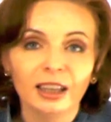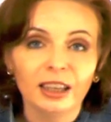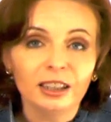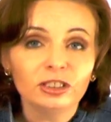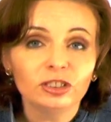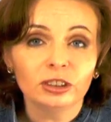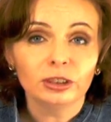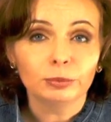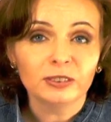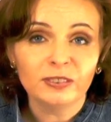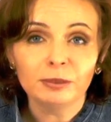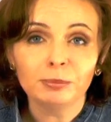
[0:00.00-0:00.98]
Initially it
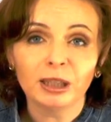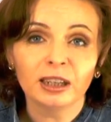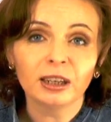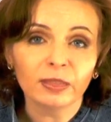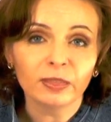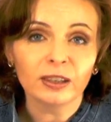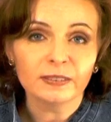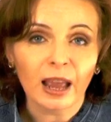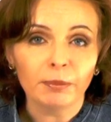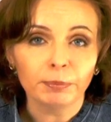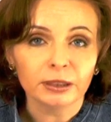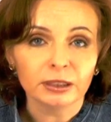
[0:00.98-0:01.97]
will seem like nothing's
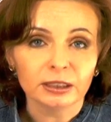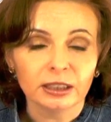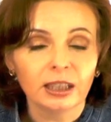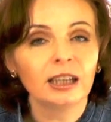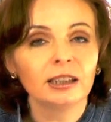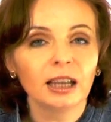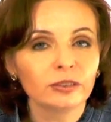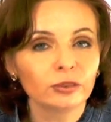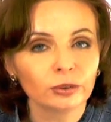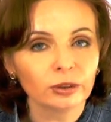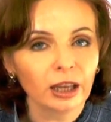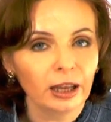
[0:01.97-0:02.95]
happening, and that's
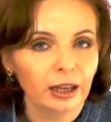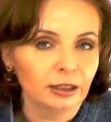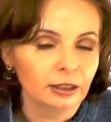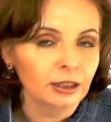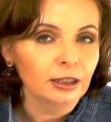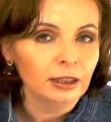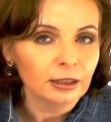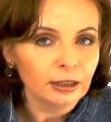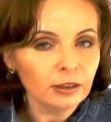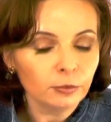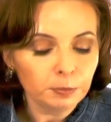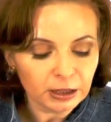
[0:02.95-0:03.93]
okay.
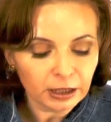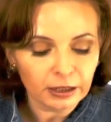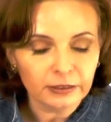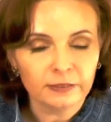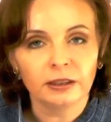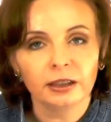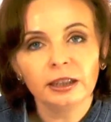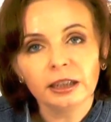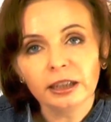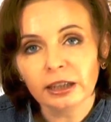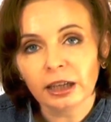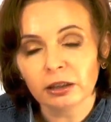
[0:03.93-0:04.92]
That's because the
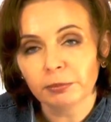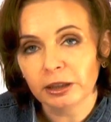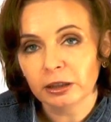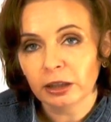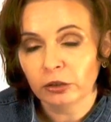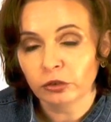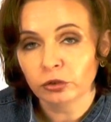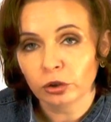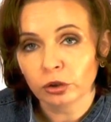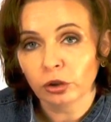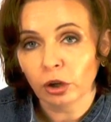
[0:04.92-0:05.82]
heating element has turned